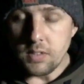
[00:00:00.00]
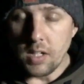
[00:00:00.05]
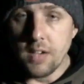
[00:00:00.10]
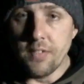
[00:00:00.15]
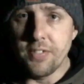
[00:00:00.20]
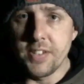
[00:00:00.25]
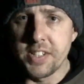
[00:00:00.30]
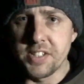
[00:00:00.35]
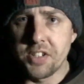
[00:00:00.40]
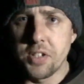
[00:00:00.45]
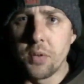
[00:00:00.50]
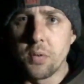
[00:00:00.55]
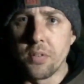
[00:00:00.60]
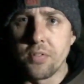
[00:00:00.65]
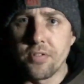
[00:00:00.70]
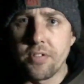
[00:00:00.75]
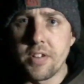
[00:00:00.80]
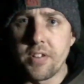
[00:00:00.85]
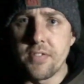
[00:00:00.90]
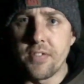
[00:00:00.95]
I think 2 or
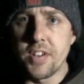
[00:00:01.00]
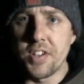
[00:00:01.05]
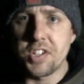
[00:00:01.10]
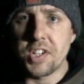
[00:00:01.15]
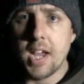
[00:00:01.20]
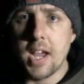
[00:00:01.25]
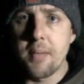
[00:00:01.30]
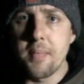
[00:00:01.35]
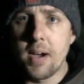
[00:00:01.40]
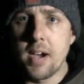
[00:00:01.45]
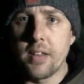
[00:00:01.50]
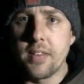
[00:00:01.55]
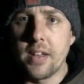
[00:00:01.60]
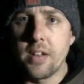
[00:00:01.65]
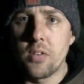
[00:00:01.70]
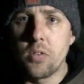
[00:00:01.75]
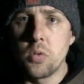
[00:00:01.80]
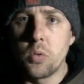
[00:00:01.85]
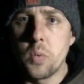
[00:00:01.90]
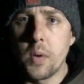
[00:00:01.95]
3 fish came out of
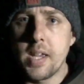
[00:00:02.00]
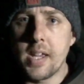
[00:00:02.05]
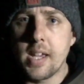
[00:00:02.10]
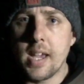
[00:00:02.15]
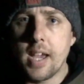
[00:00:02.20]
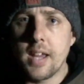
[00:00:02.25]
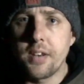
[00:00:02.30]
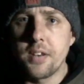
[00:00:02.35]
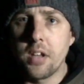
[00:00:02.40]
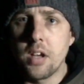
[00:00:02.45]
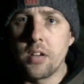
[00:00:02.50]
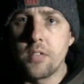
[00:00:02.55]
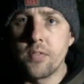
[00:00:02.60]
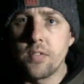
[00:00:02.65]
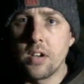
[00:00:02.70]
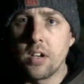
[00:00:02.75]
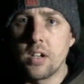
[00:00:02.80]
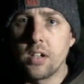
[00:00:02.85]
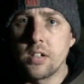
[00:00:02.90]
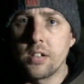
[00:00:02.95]
there all weekend
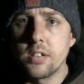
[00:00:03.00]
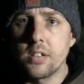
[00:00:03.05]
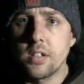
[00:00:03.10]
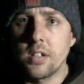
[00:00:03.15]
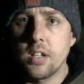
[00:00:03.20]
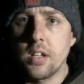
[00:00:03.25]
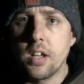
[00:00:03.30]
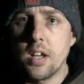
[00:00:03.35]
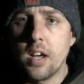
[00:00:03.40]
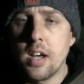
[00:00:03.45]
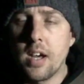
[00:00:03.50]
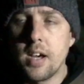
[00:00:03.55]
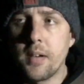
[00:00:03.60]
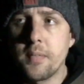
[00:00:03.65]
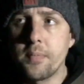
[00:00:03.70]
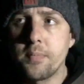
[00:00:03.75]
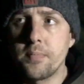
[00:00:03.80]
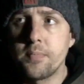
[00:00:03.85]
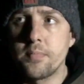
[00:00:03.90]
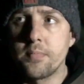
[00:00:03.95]
over
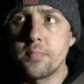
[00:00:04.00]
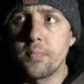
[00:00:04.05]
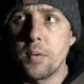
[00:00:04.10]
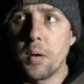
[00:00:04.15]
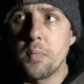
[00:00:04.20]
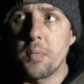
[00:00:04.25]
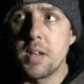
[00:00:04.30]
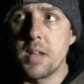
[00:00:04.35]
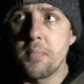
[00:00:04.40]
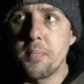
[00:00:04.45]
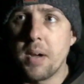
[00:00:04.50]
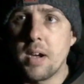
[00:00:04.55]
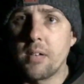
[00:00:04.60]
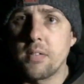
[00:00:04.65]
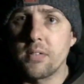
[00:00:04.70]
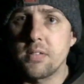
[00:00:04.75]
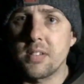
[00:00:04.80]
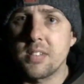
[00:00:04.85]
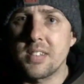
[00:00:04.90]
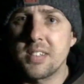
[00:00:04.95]
probably
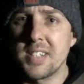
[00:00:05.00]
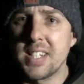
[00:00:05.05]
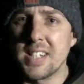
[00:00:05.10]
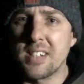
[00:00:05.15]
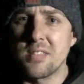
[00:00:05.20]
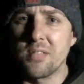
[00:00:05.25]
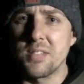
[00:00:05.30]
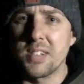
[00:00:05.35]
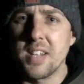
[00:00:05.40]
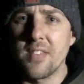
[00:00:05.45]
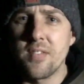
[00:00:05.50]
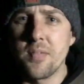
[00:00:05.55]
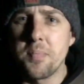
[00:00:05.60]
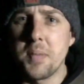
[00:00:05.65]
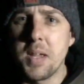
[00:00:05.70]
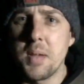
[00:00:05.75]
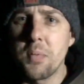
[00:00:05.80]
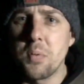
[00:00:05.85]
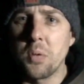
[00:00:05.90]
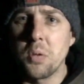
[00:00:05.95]
about 6 or 7
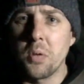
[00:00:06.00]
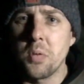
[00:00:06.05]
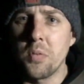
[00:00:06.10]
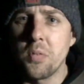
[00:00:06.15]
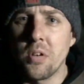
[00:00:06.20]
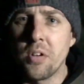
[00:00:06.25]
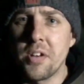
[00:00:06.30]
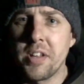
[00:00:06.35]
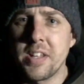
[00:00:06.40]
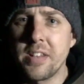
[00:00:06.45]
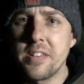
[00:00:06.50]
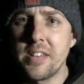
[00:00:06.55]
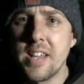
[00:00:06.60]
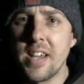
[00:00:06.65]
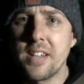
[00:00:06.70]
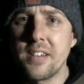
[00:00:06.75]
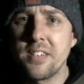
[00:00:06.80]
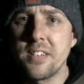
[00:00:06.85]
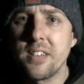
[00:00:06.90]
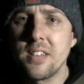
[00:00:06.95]
people that were on it in the
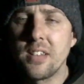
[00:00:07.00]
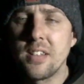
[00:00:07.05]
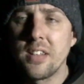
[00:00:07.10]
end.